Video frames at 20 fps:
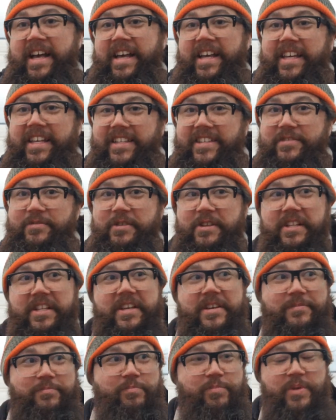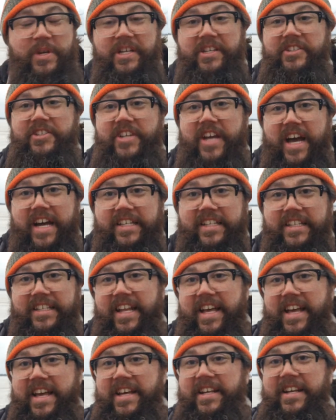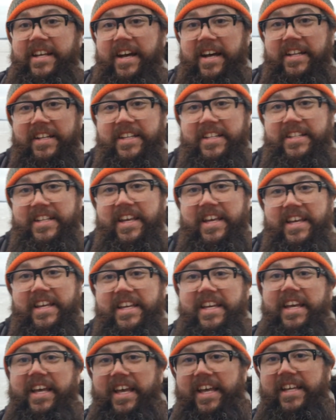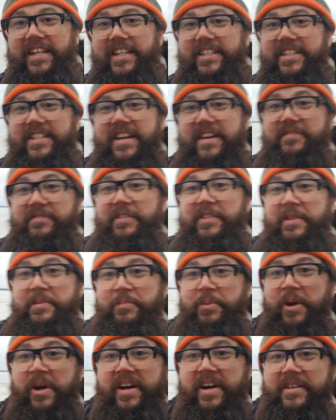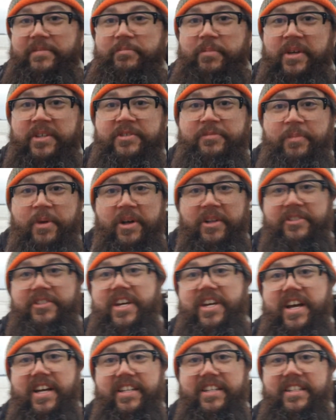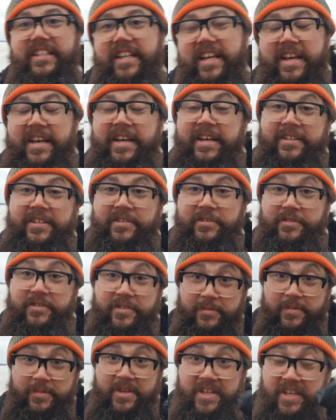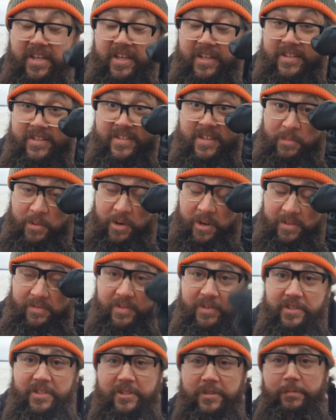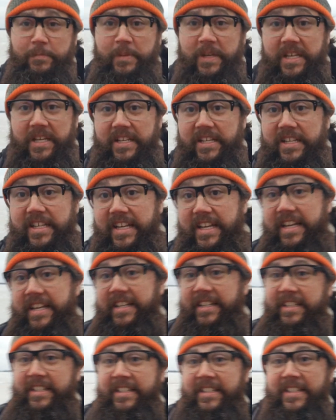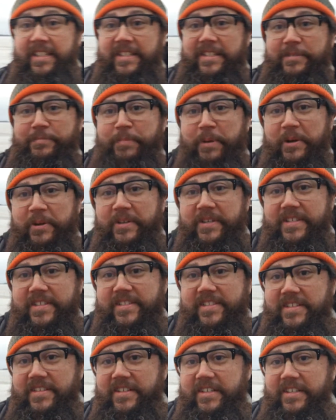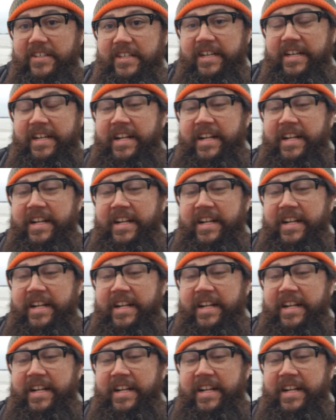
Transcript: It's really a big jacket kind of day, and I definitely brought my small jacket. So it's going to be somewhat of a speedy experience here.